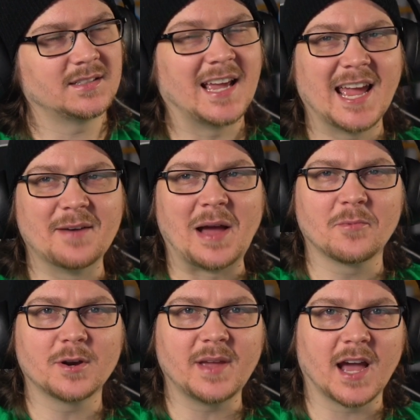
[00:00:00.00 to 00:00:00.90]
Damn,
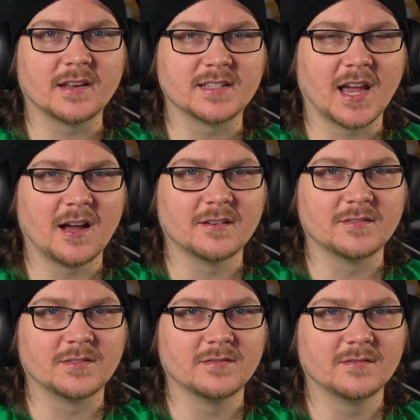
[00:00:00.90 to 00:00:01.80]
I'm going to be out of town
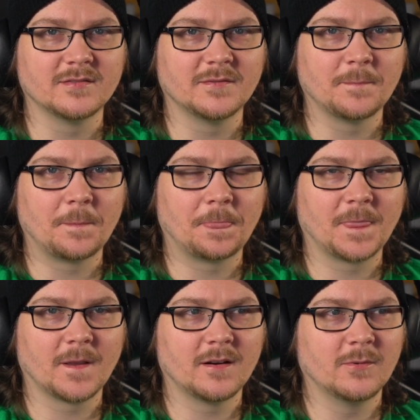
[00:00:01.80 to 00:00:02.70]
over the last, over the
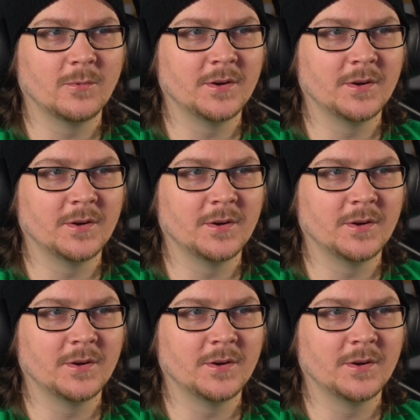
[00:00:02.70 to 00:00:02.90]
last four